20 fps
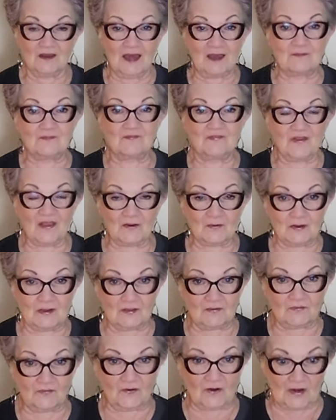I'm
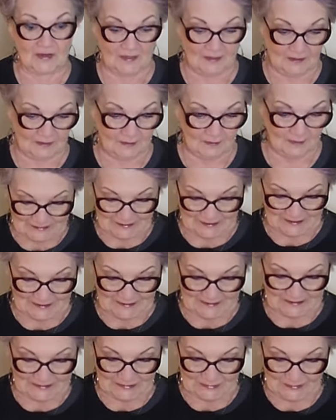very afraid. All right,
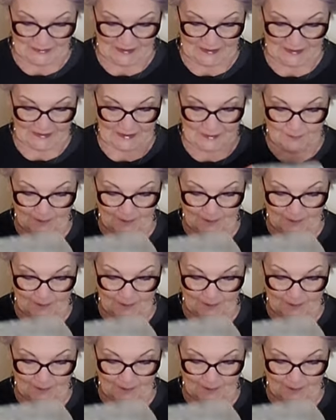so we got